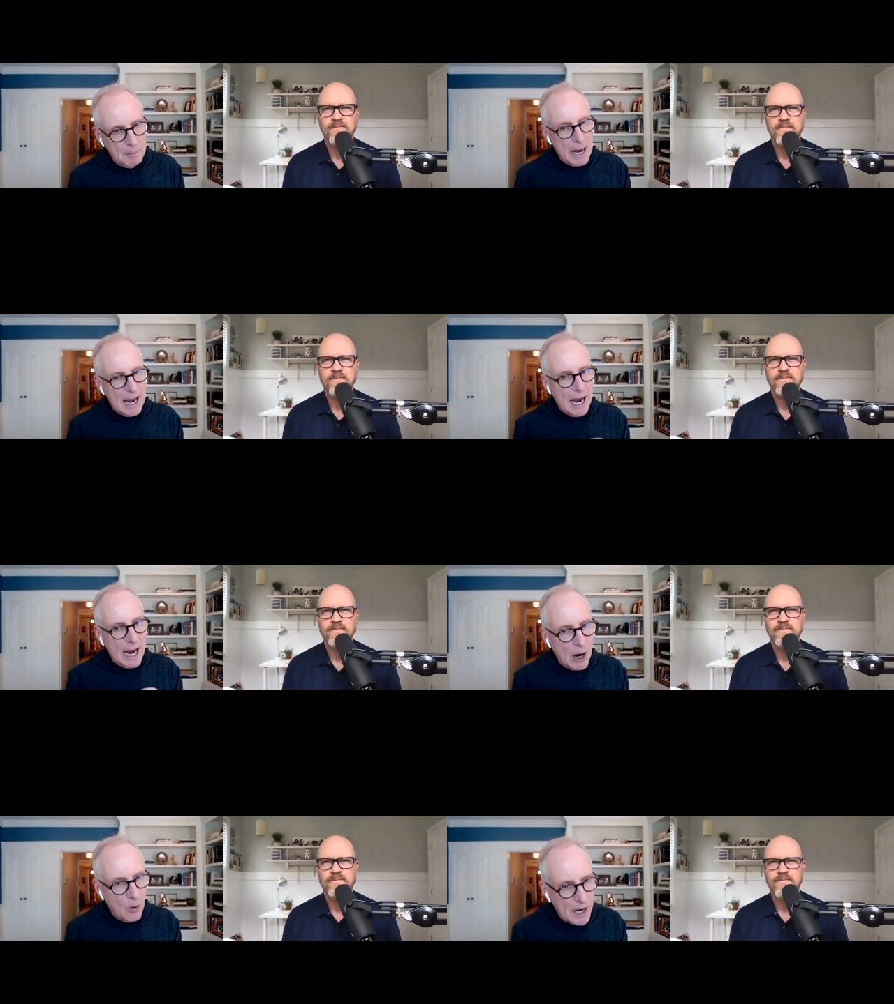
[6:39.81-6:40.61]

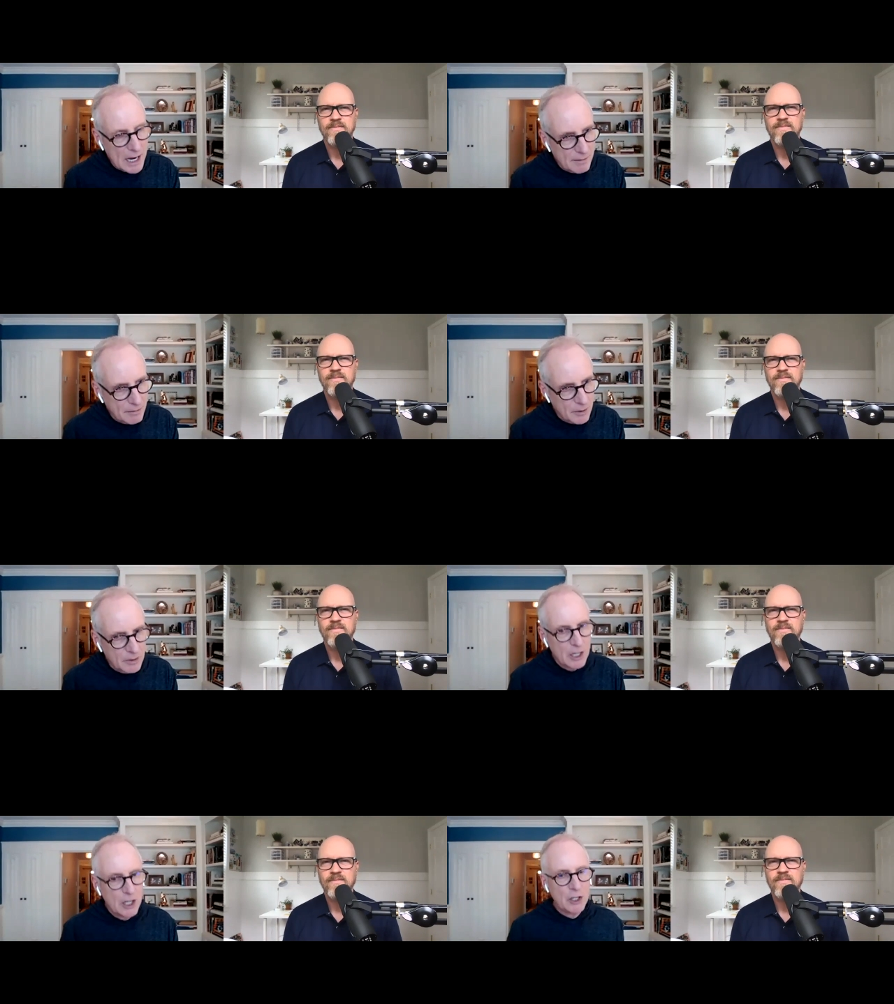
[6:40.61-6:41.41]
Speaker 1: However,
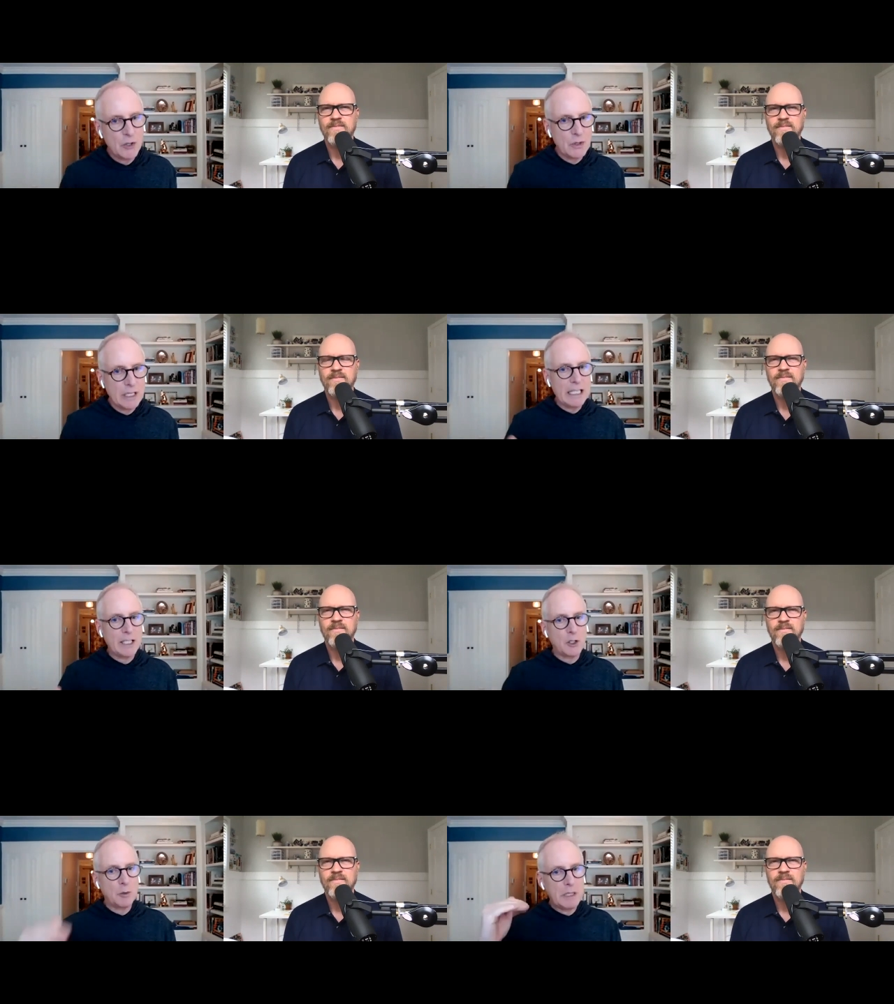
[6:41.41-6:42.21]
you need to
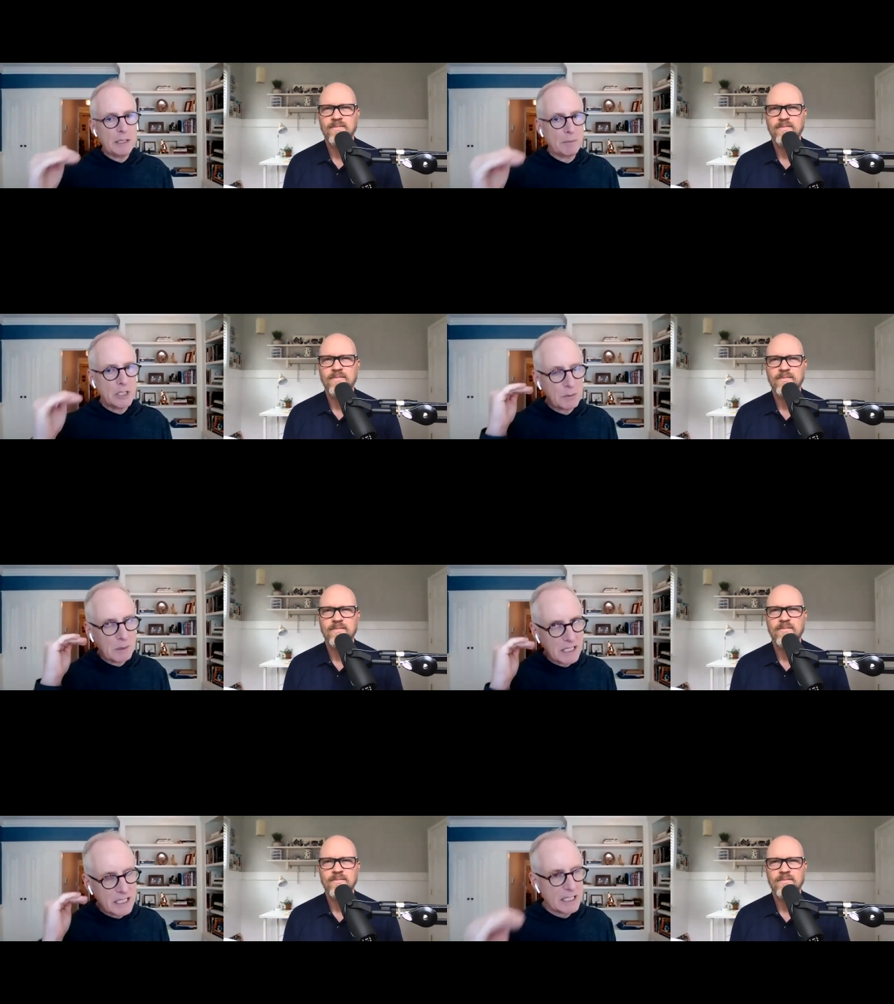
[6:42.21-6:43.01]
be
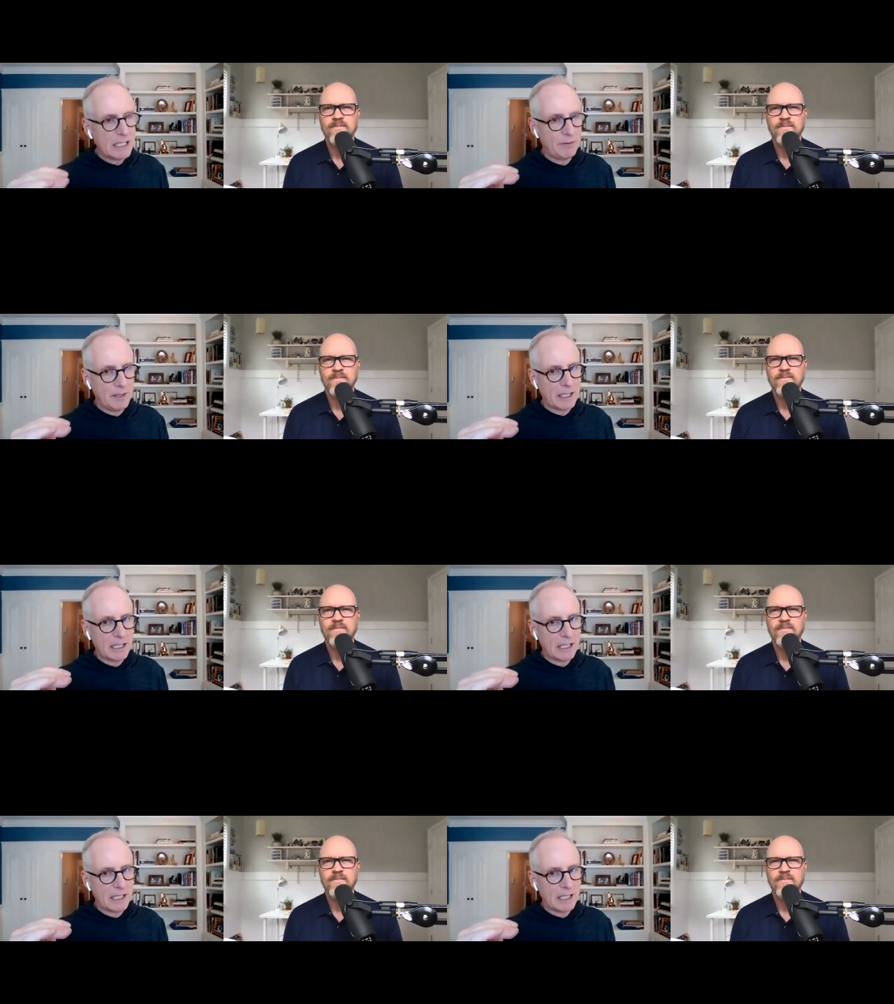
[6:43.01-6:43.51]
specific